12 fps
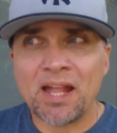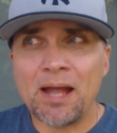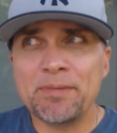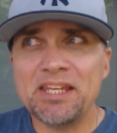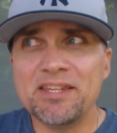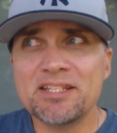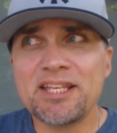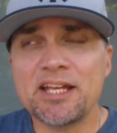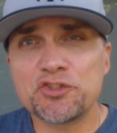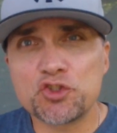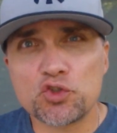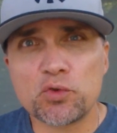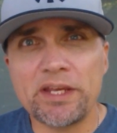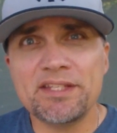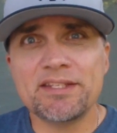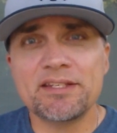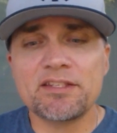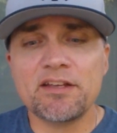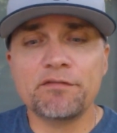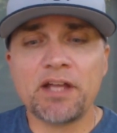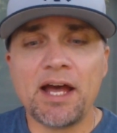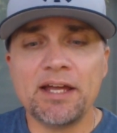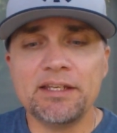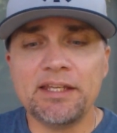I mean, this has traces of
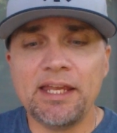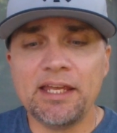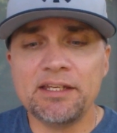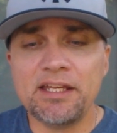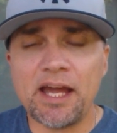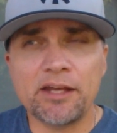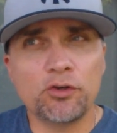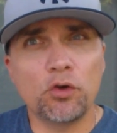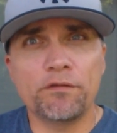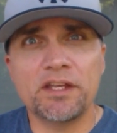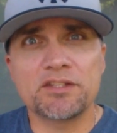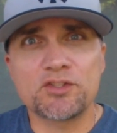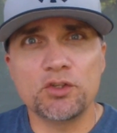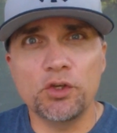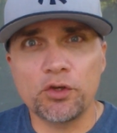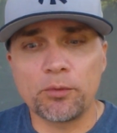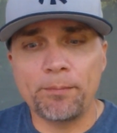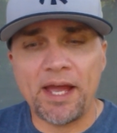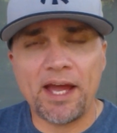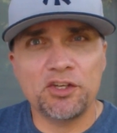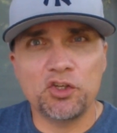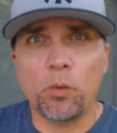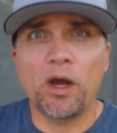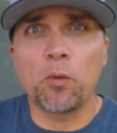cotton candy. I don't know if that's good or bad.
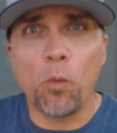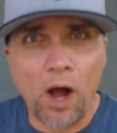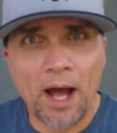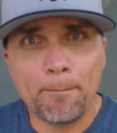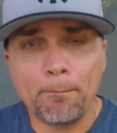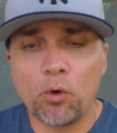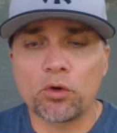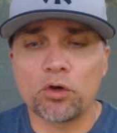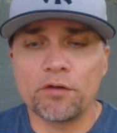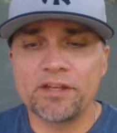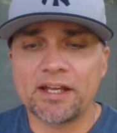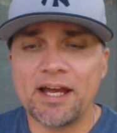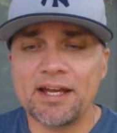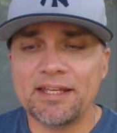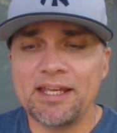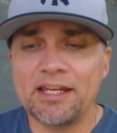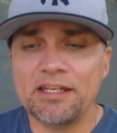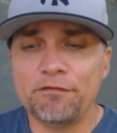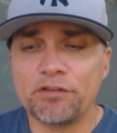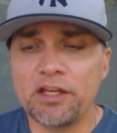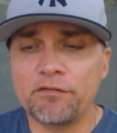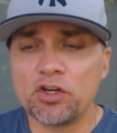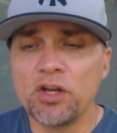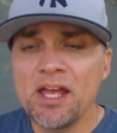Do I want more of the cotton candy
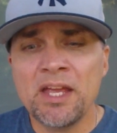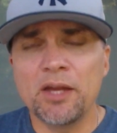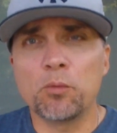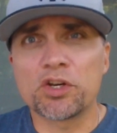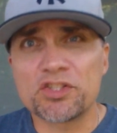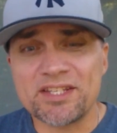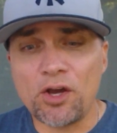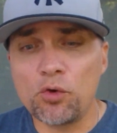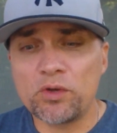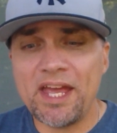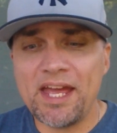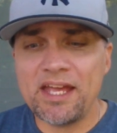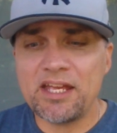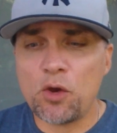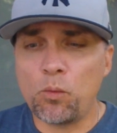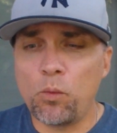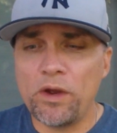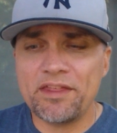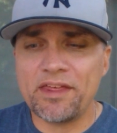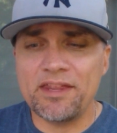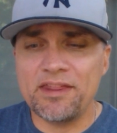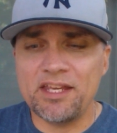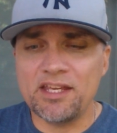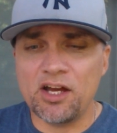flavor? It works okay with
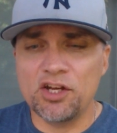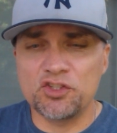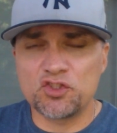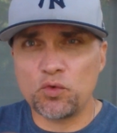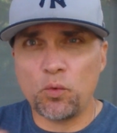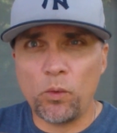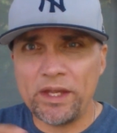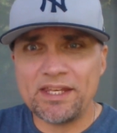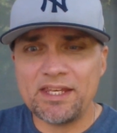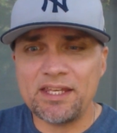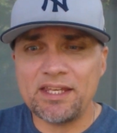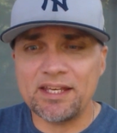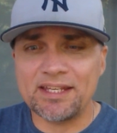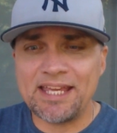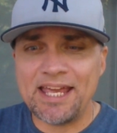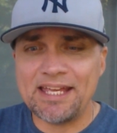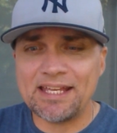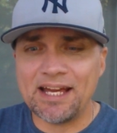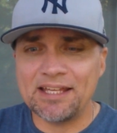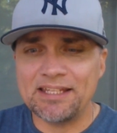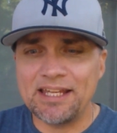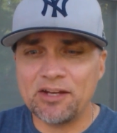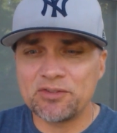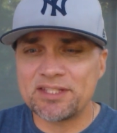the Twinkie cake on
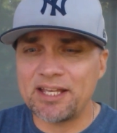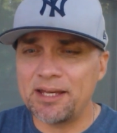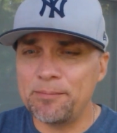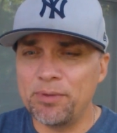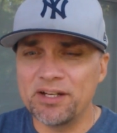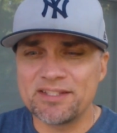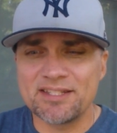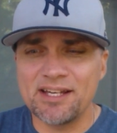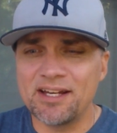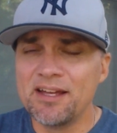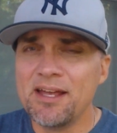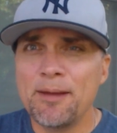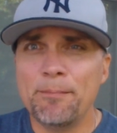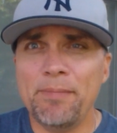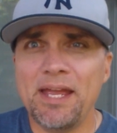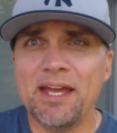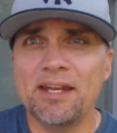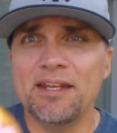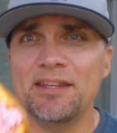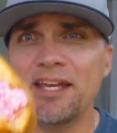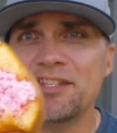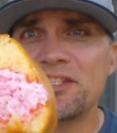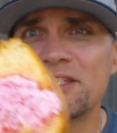the outside, but man, that